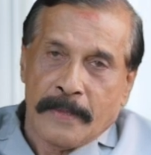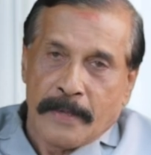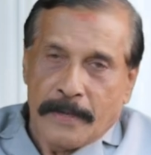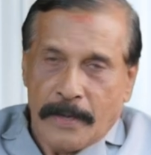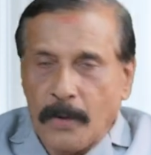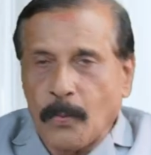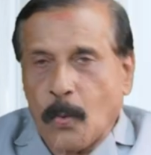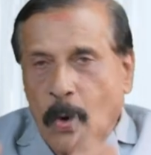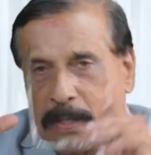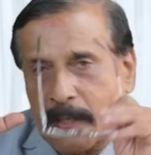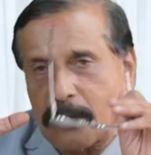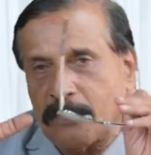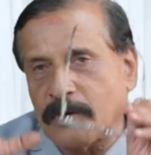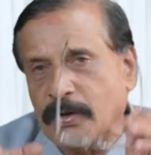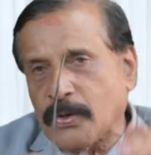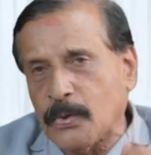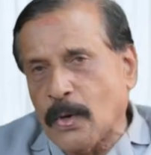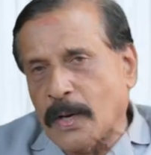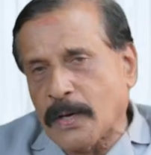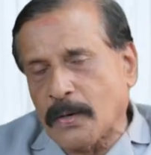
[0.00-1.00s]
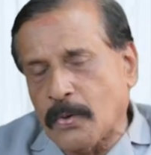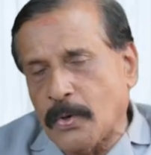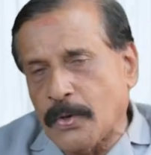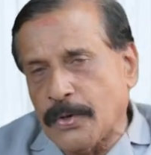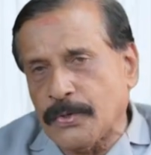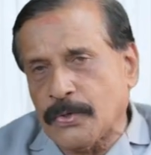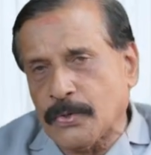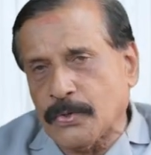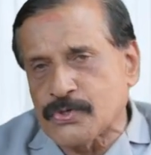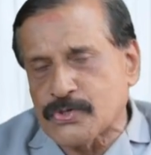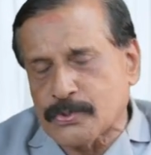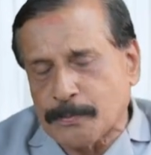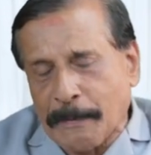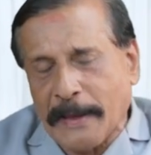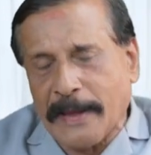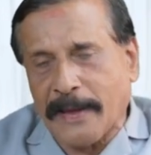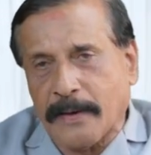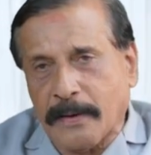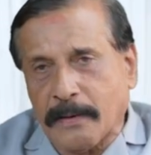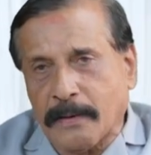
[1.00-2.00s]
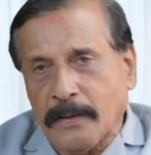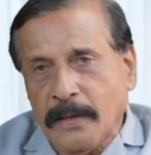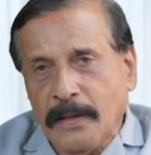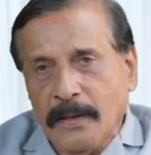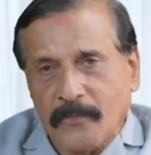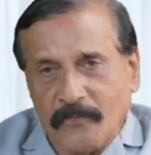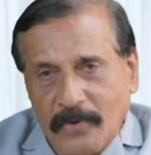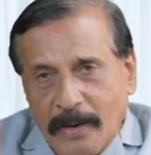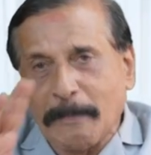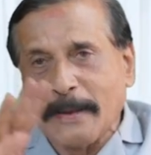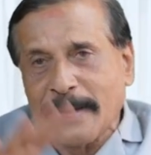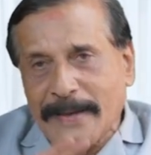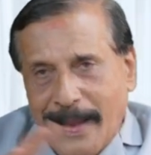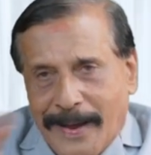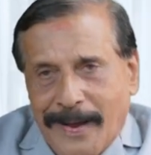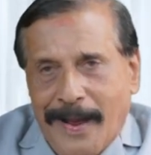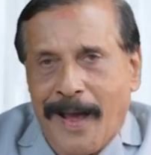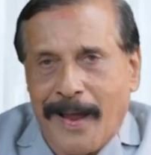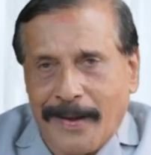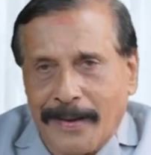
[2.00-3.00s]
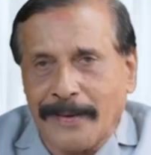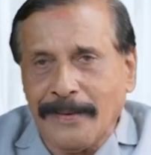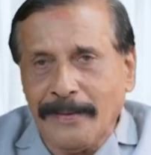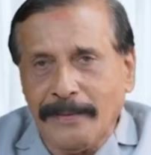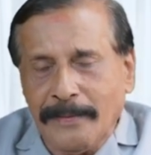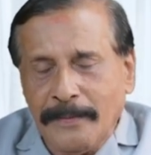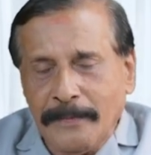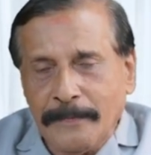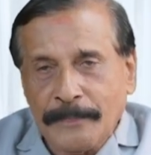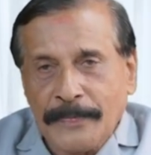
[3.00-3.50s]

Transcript: Now, whatever you are going to speak will be recorded,